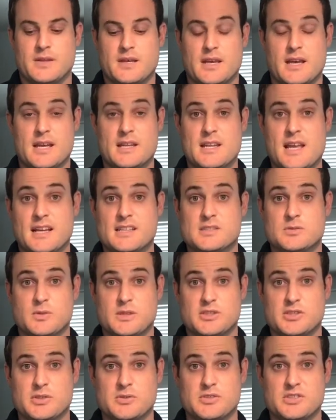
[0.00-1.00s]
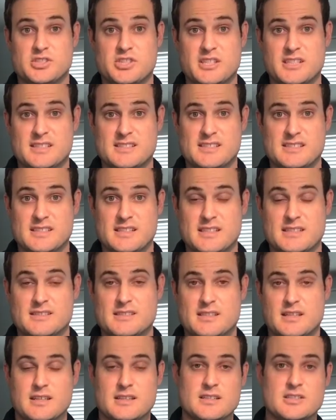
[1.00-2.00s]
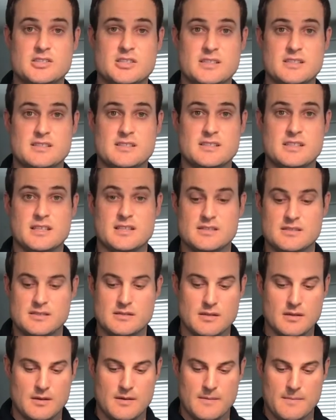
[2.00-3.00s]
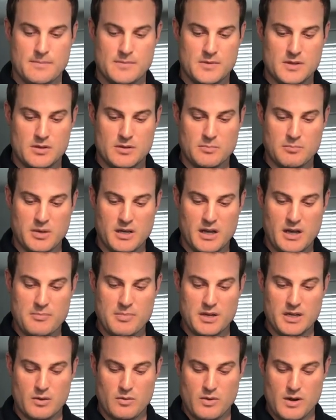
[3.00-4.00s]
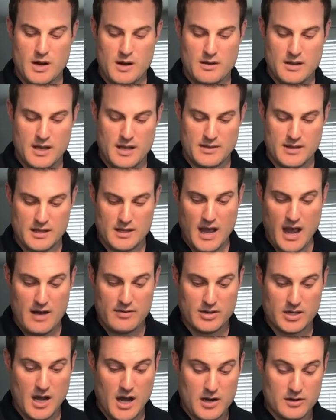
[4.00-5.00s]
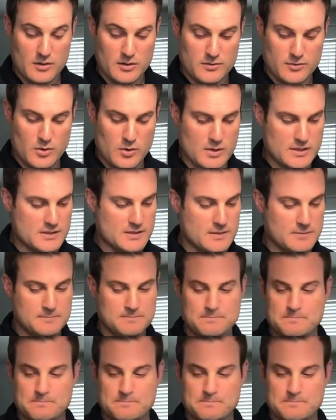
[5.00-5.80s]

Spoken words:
And next we choose chia seeds, and the chia seeds you can pick up anywhere, and then the avocado, of course.